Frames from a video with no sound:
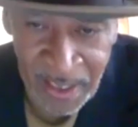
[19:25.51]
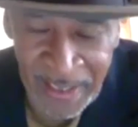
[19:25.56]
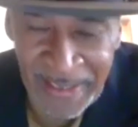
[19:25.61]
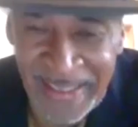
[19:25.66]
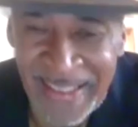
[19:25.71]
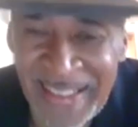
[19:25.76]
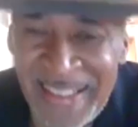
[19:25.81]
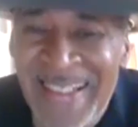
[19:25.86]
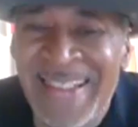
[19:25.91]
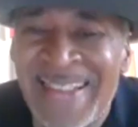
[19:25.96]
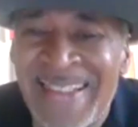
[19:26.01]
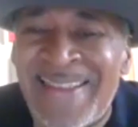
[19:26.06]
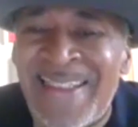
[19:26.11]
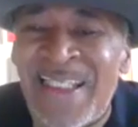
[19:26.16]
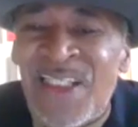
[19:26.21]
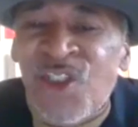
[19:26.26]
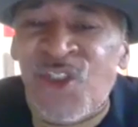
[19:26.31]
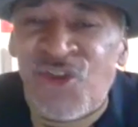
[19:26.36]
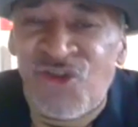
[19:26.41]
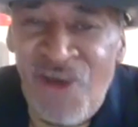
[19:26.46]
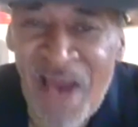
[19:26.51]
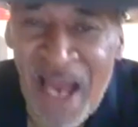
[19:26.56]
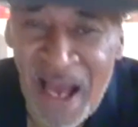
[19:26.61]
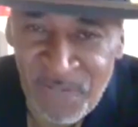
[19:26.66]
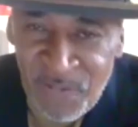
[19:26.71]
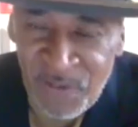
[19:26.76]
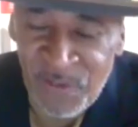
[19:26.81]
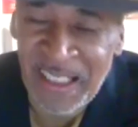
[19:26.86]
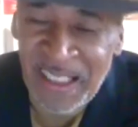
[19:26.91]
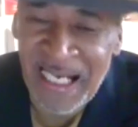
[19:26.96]
Here's the
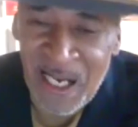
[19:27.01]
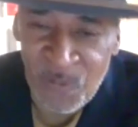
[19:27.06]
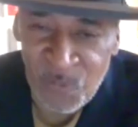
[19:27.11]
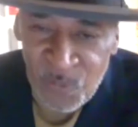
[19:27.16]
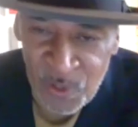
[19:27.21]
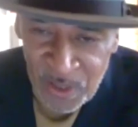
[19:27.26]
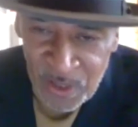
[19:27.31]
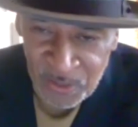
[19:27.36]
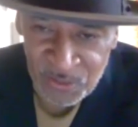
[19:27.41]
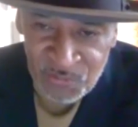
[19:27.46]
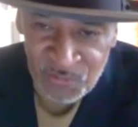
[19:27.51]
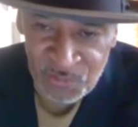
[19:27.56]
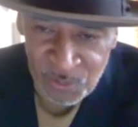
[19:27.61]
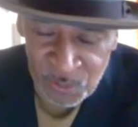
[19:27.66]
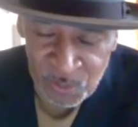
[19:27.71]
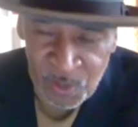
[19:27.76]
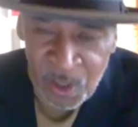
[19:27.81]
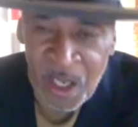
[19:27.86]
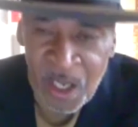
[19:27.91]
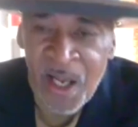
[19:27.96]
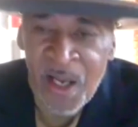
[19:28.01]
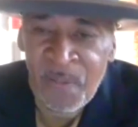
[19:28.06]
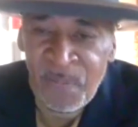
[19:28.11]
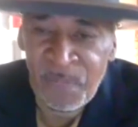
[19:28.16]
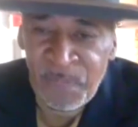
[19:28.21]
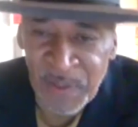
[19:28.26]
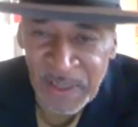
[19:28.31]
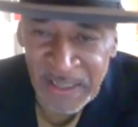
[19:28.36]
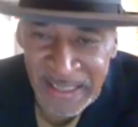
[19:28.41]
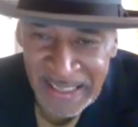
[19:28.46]
travel that I went through.
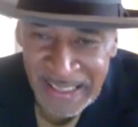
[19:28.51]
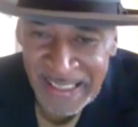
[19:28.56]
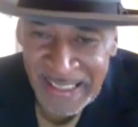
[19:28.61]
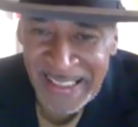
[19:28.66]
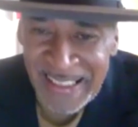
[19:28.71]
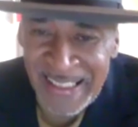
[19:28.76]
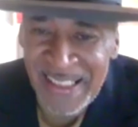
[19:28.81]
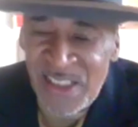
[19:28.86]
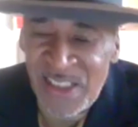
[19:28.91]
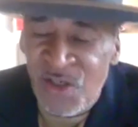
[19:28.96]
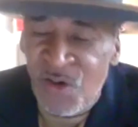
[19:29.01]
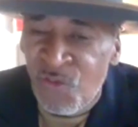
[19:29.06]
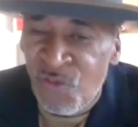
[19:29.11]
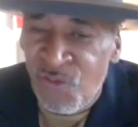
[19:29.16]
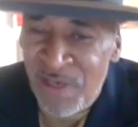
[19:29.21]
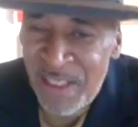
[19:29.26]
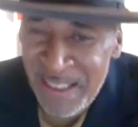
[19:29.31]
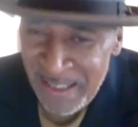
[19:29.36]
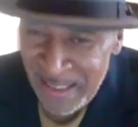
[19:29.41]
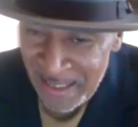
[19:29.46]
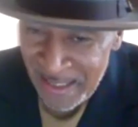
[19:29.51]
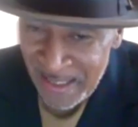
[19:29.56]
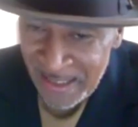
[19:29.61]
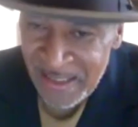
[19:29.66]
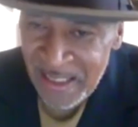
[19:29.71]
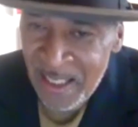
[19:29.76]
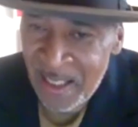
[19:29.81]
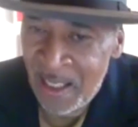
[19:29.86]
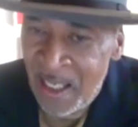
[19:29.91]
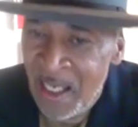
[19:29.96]
Please read it.
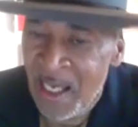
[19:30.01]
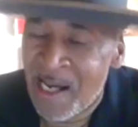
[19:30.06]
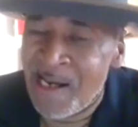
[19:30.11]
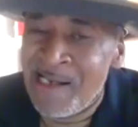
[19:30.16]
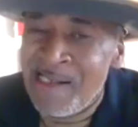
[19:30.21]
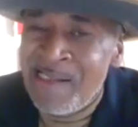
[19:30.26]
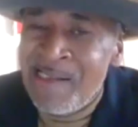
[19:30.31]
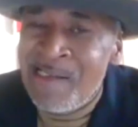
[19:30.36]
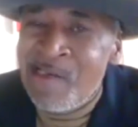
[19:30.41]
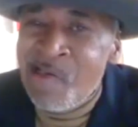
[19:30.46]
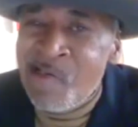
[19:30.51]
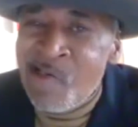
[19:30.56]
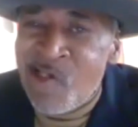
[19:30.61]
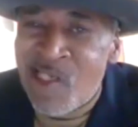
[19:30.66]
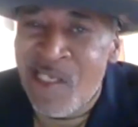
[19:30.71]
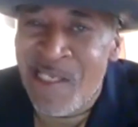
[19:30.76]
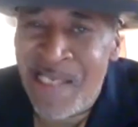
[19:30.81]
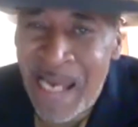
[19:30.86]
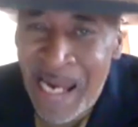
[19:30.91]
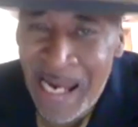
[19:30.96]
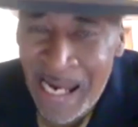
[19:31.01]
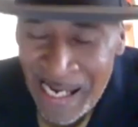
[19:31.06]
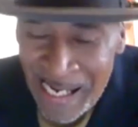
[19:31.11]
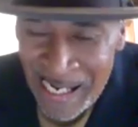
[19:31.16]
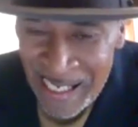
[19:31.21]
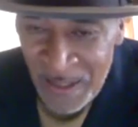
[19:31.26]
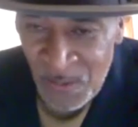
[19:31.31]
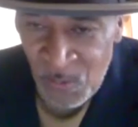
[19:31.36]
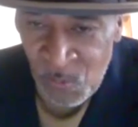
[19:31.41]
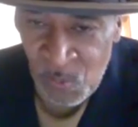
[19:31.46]

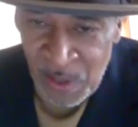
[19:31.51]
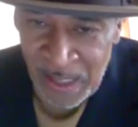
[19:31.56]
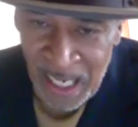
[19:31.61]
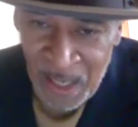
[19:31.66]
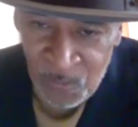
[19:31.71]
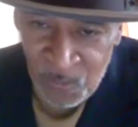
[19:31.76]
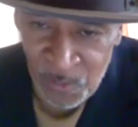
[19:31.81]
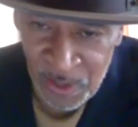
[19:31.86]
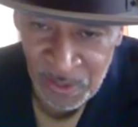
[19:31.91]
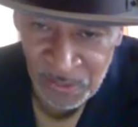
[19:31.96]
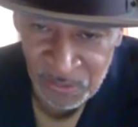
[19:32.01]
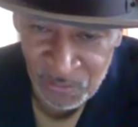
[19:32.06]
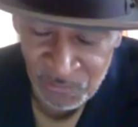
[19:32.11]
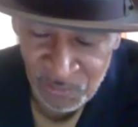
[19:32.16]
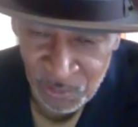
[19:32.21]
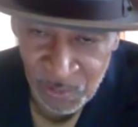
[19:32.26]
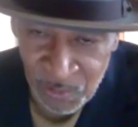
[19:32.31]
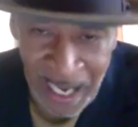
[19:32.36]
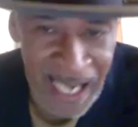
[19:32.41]
Understand what I went through.